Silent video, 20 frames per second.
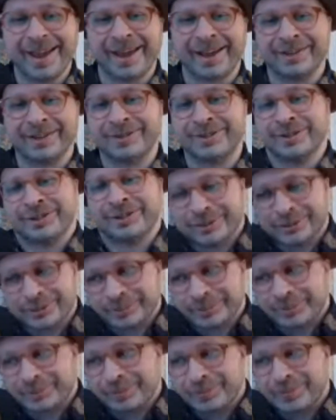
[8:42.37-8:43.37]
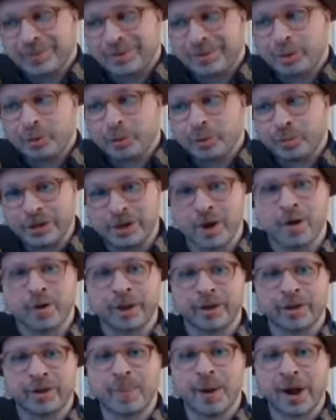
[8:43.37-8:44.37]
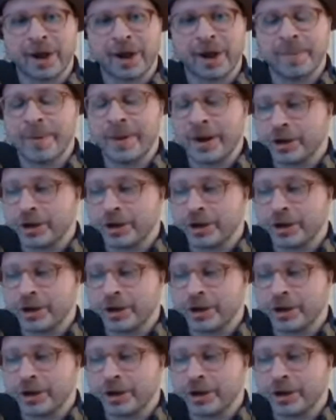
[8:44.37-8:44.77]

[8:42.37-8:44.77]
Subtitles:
And we know that the Biden